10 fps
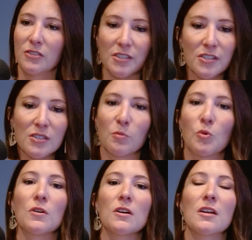
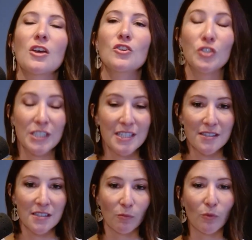support, good
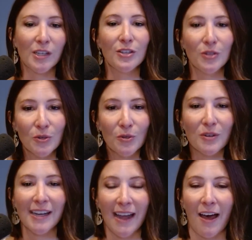sleep when you
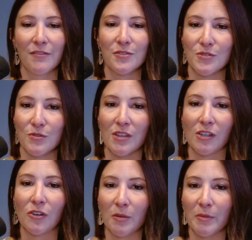can have those soothing,
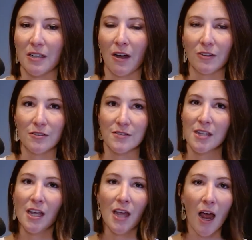calming colors.
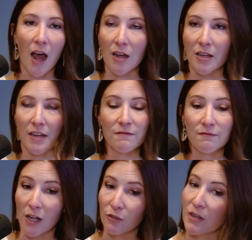In
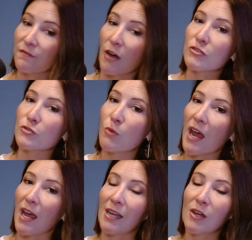following Feng
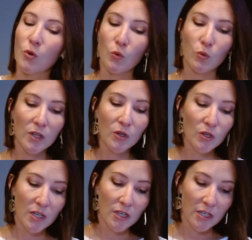Shui,
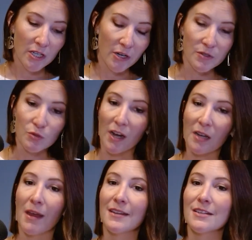it's
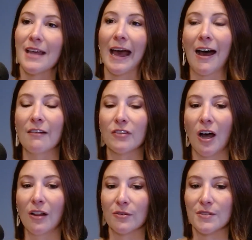recommended to have
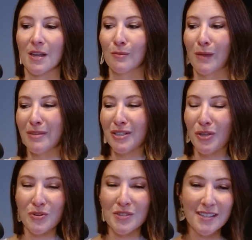colors that are maybe
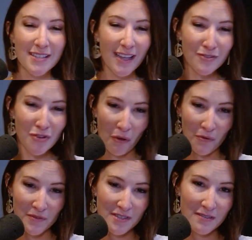close to skin
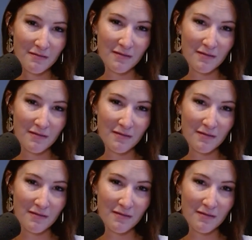tones.